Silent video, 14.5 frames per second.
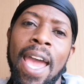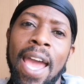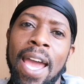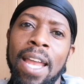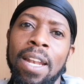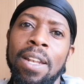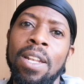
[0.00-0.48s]

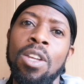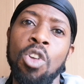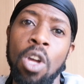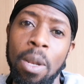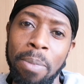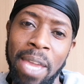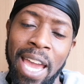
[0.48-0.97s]
and
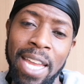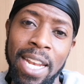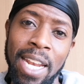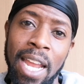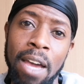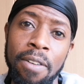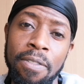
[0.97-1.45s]
going to be
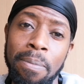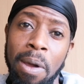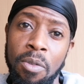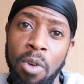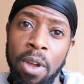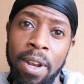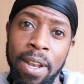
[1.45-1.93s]
heading out
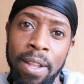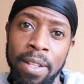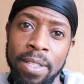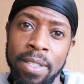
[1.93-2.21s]
for my run.